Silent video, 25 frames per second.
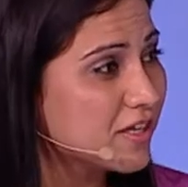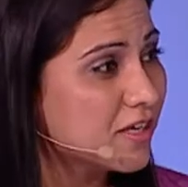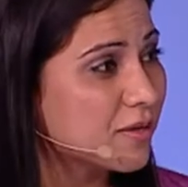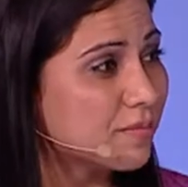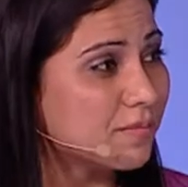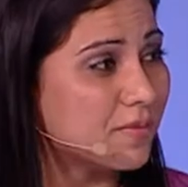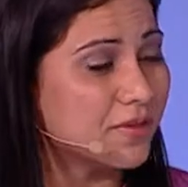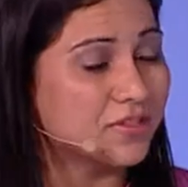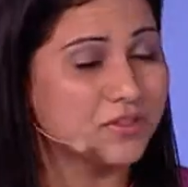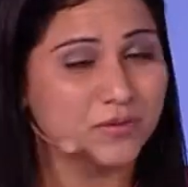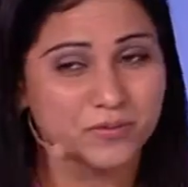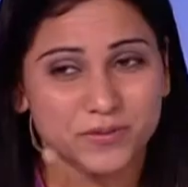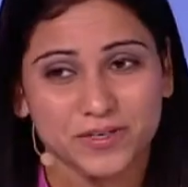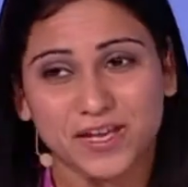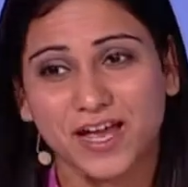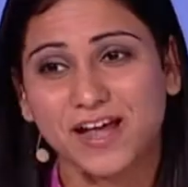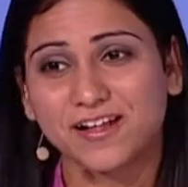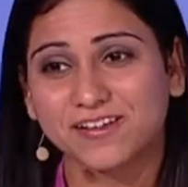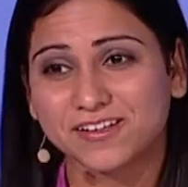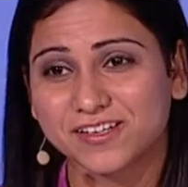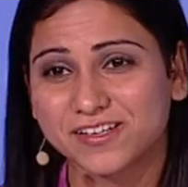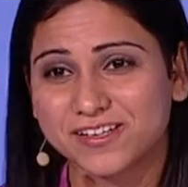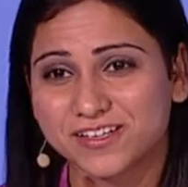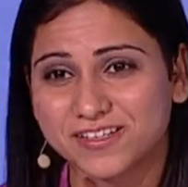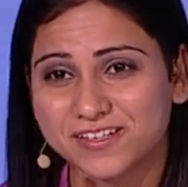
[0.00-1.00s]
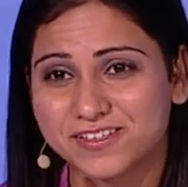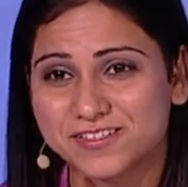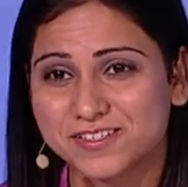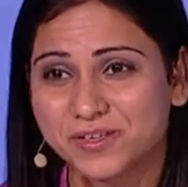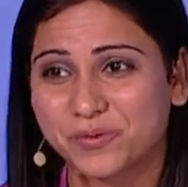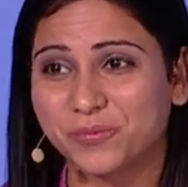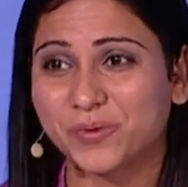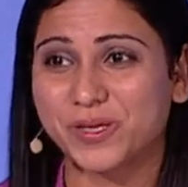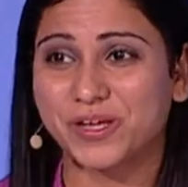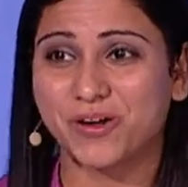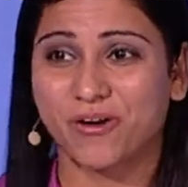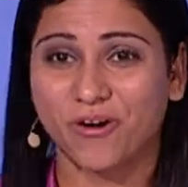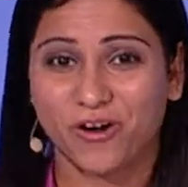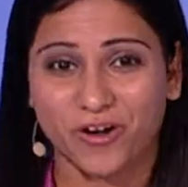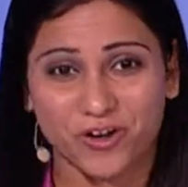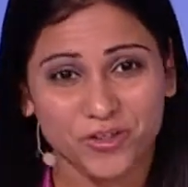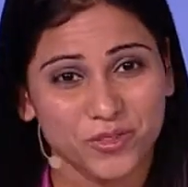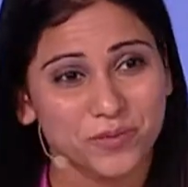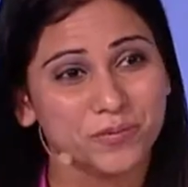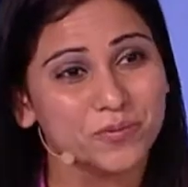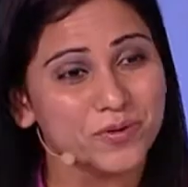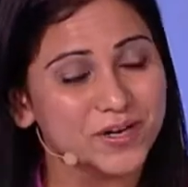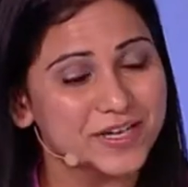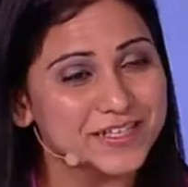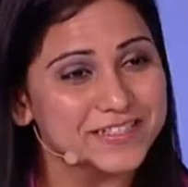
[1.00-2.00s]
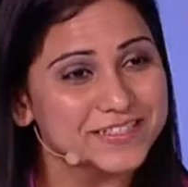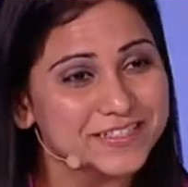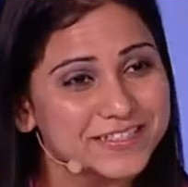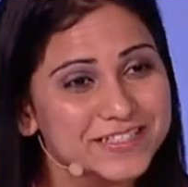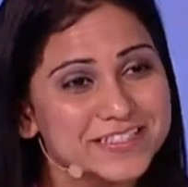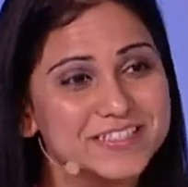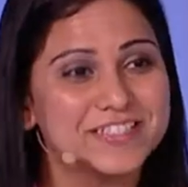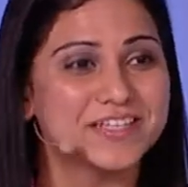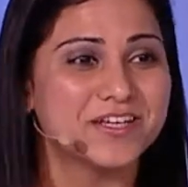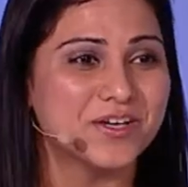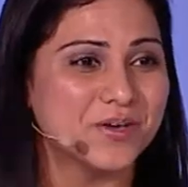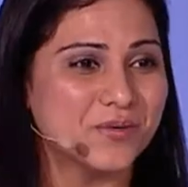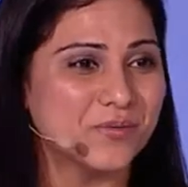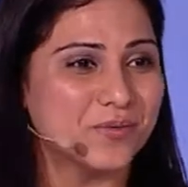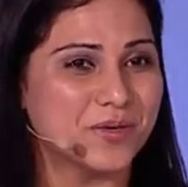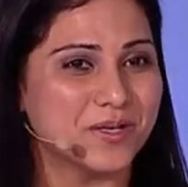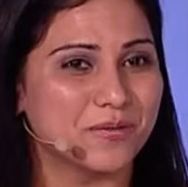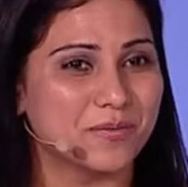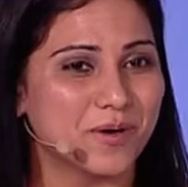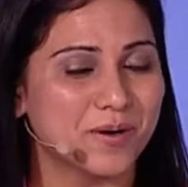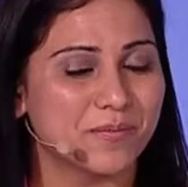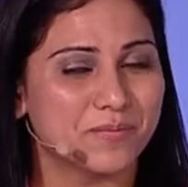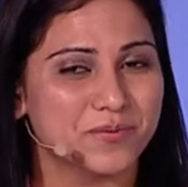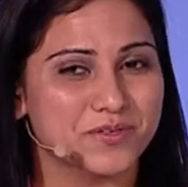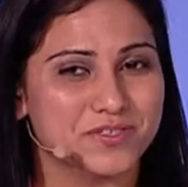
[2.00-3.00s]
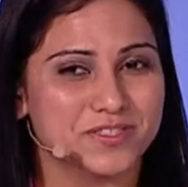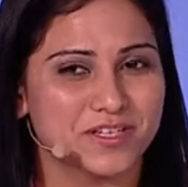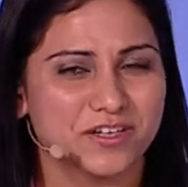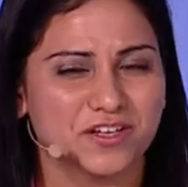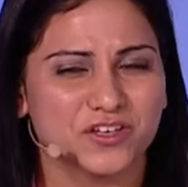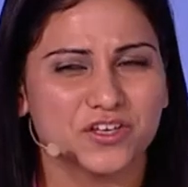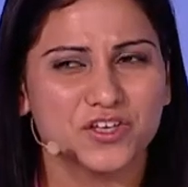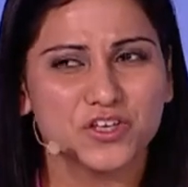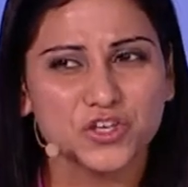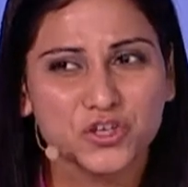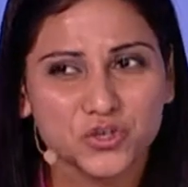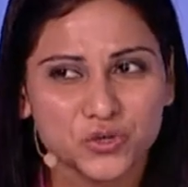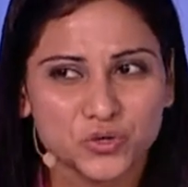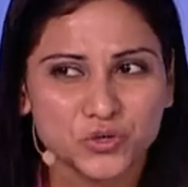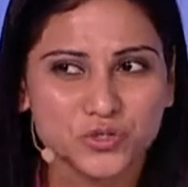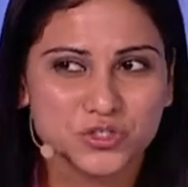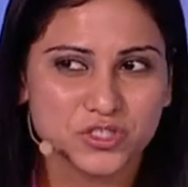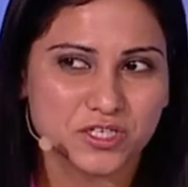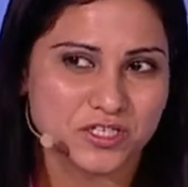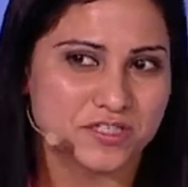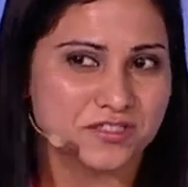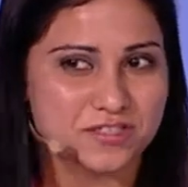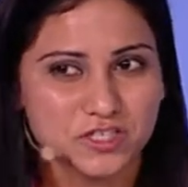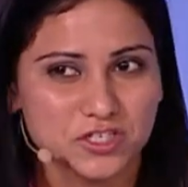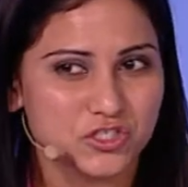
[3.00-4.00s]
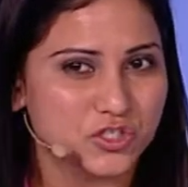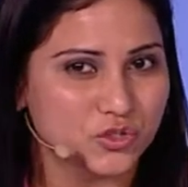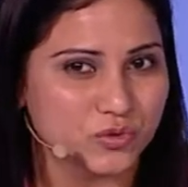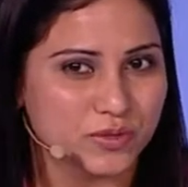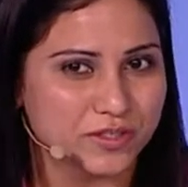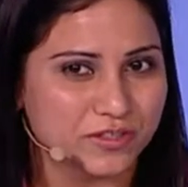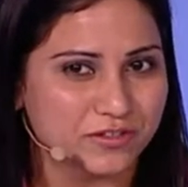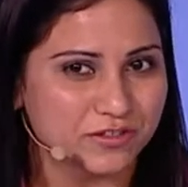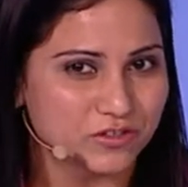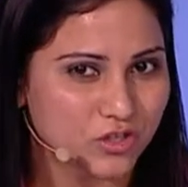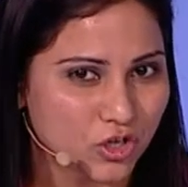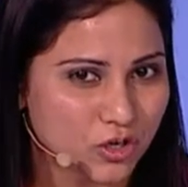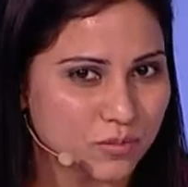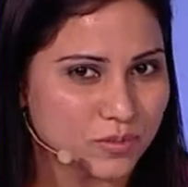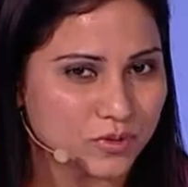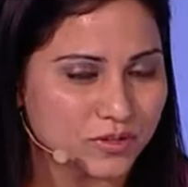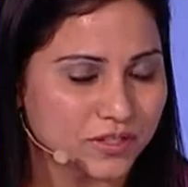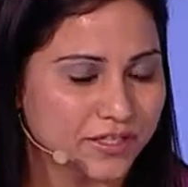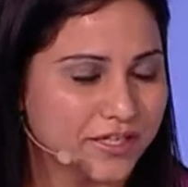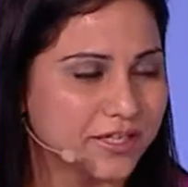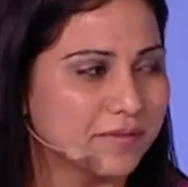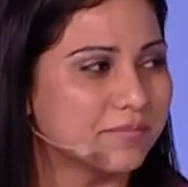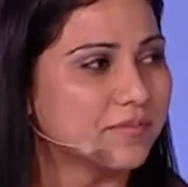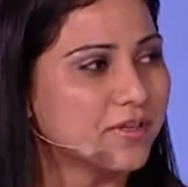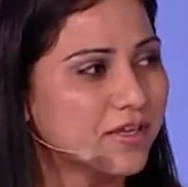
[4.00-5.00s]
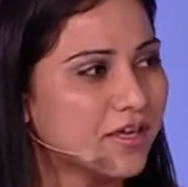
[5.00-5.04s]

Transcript: But the reality is that we are the present. We represent a huge constituent globally.